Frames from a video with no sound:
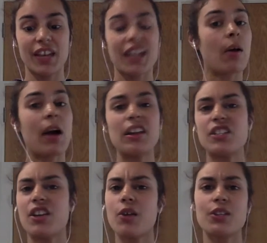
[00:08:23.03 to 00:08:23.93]
Now, allergy
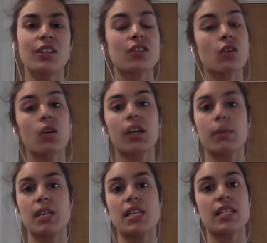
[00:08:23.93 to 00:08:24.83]
coaching is not going to be
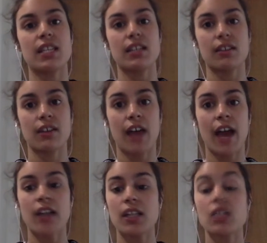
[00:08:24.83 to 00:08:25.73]
easy
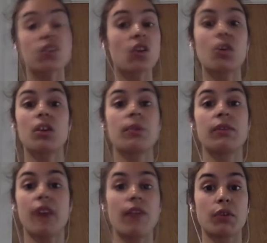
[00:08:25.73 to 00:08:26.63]
and it's not going to be
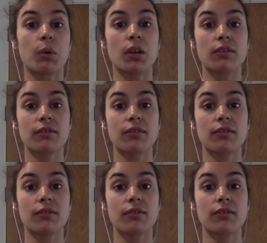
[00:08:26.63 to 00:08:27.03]
for everyone.